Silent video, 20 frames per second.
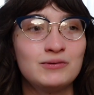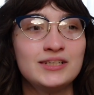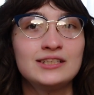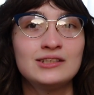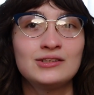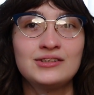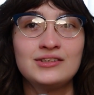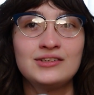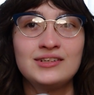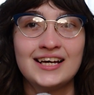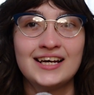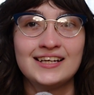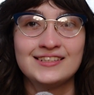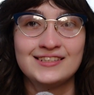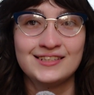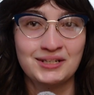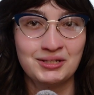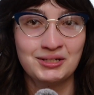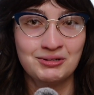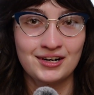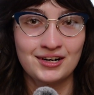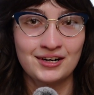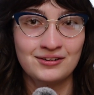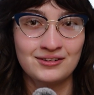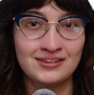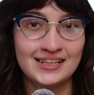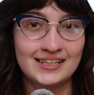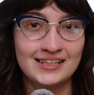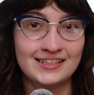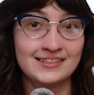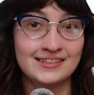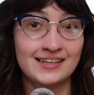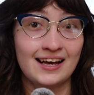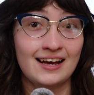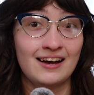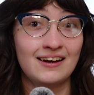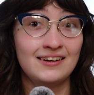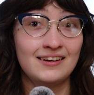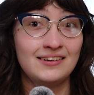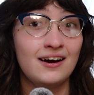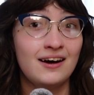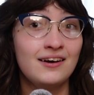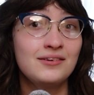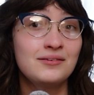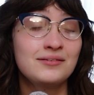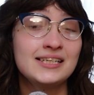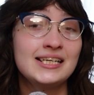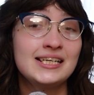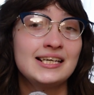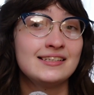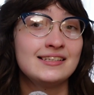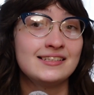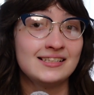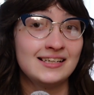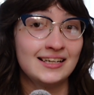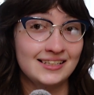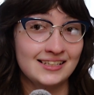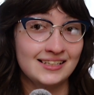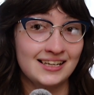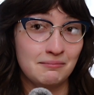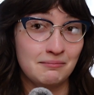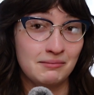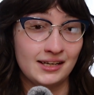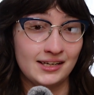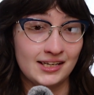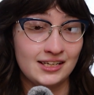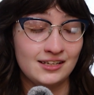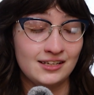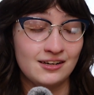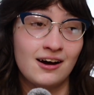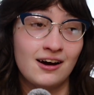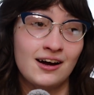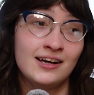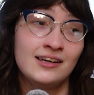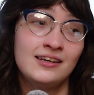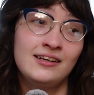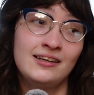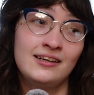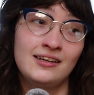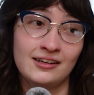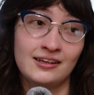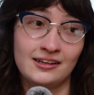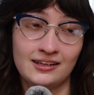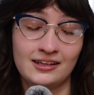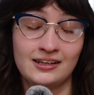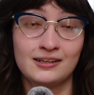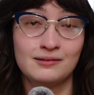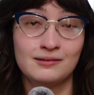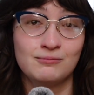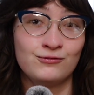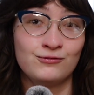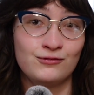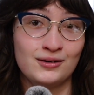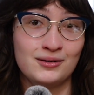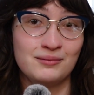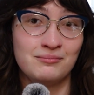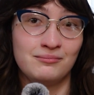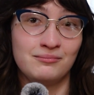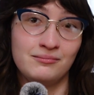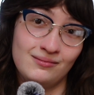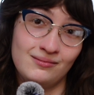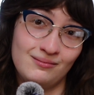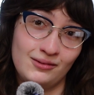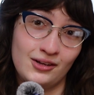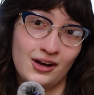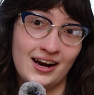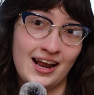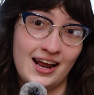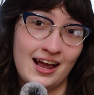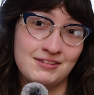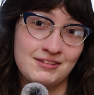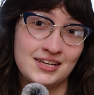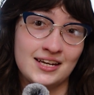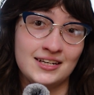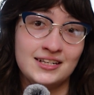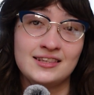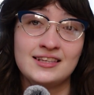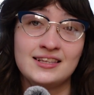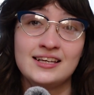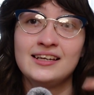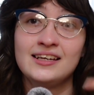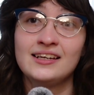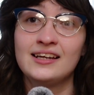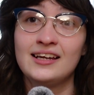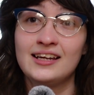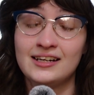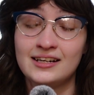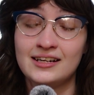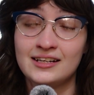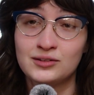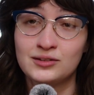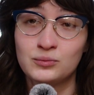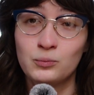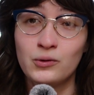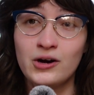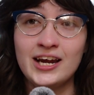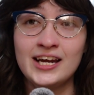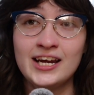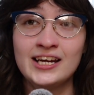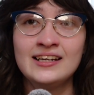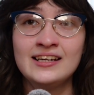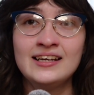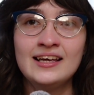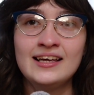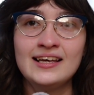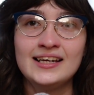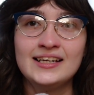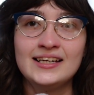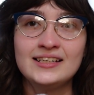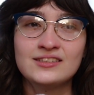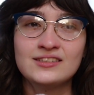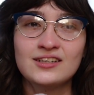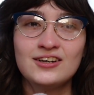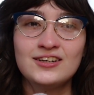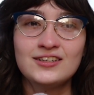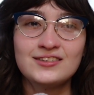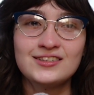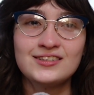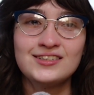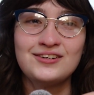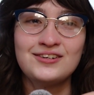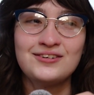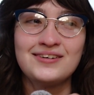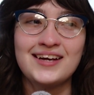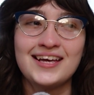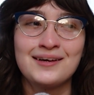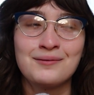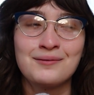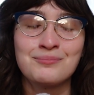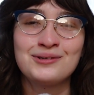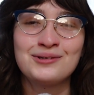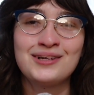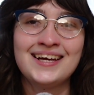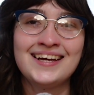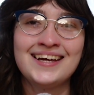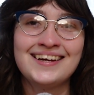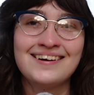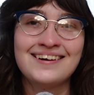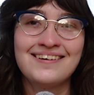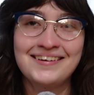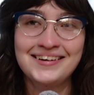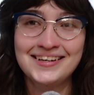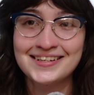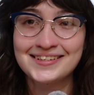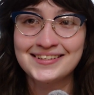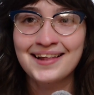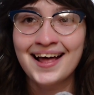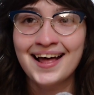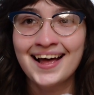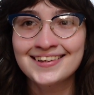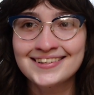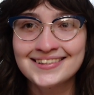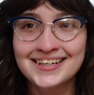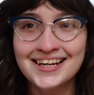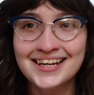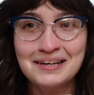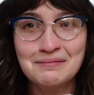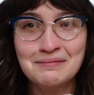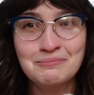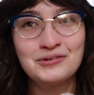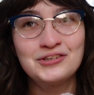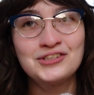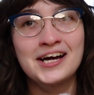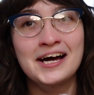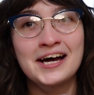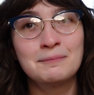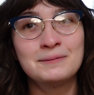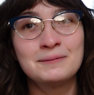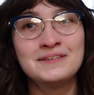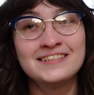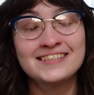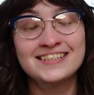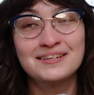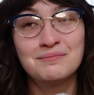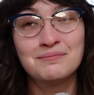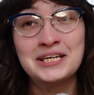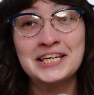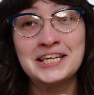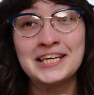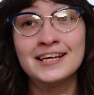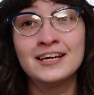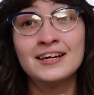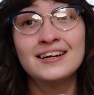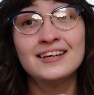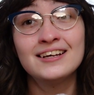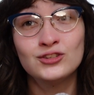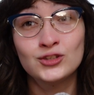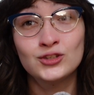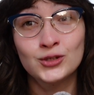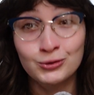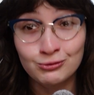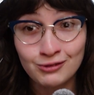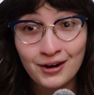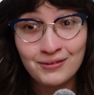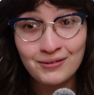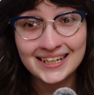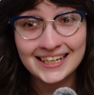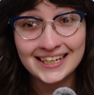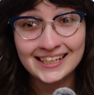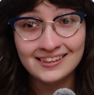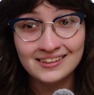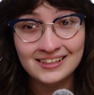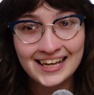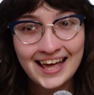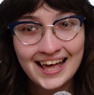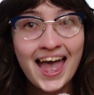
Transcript: we learned that Zero is not only his nickname that he got um, from not having anything in his brain, it's also a play on his last name, which happens to be Zeroni,